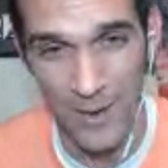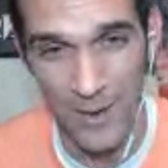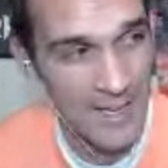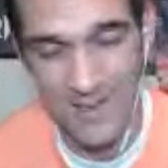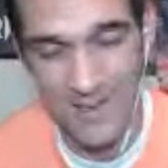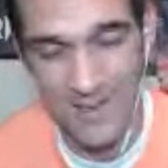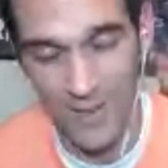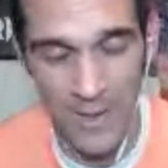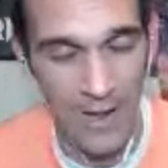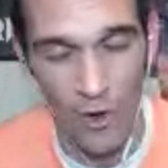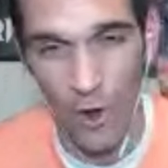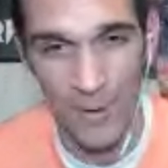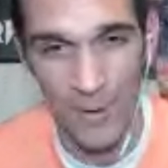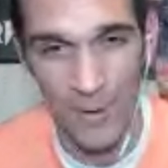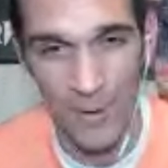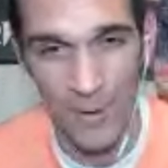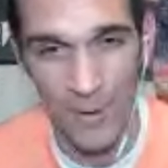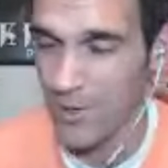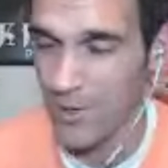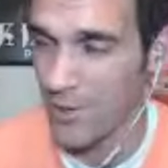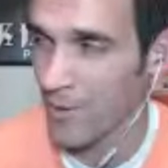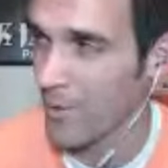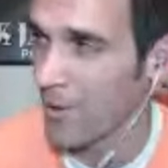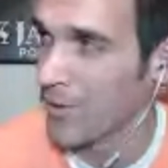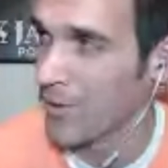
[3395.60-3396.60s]
I'm looking
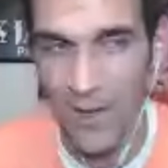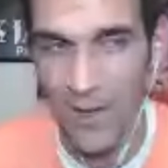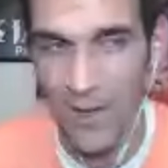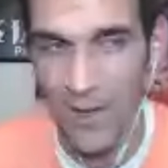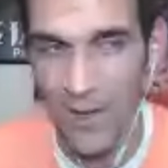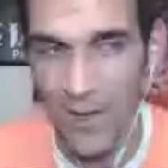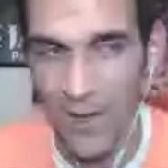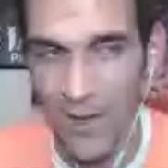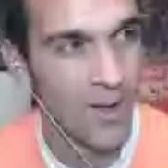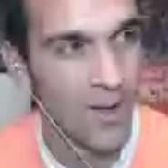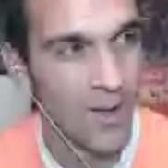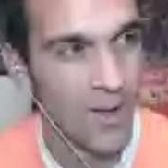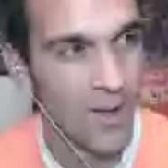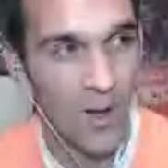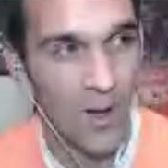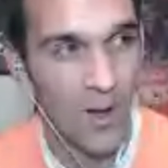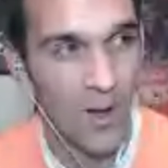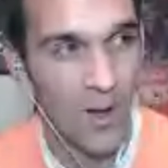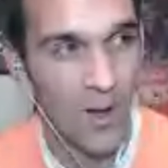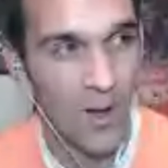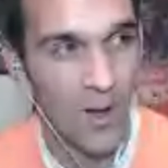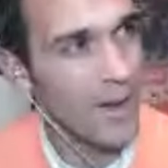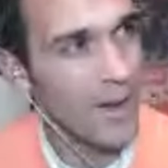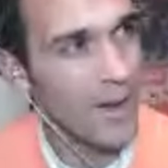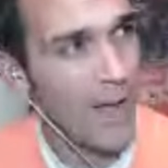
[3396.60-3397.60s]
around going,
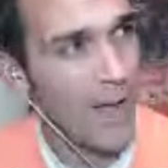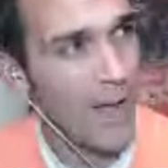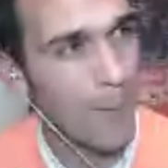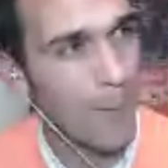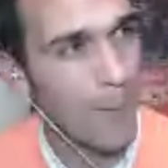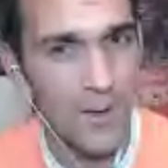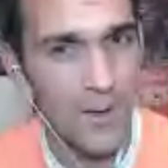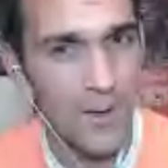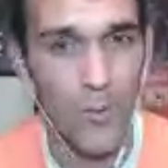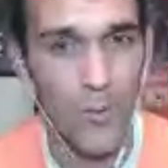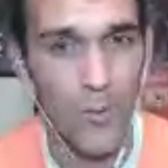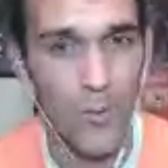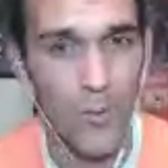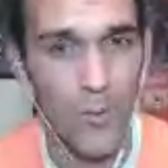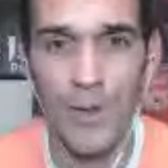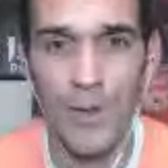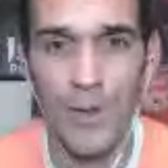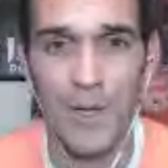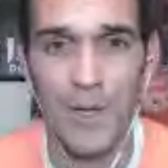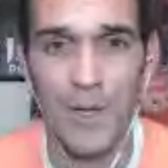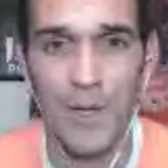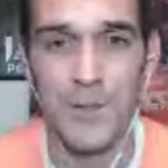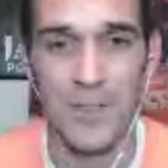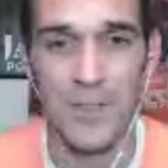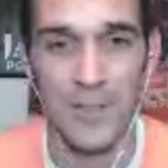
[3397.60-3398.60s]
what happened to the world I
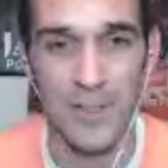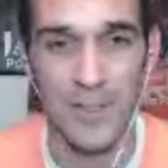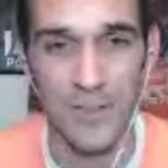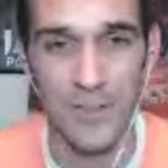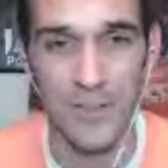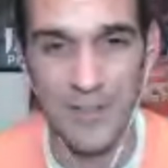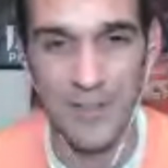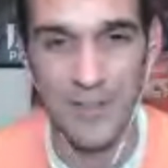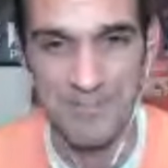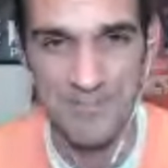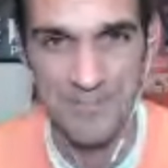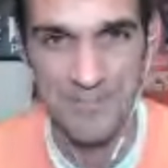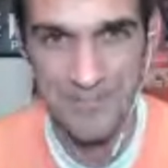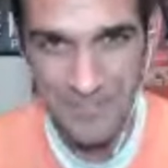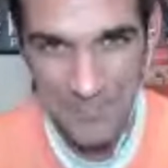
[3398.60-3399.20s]
used to live in?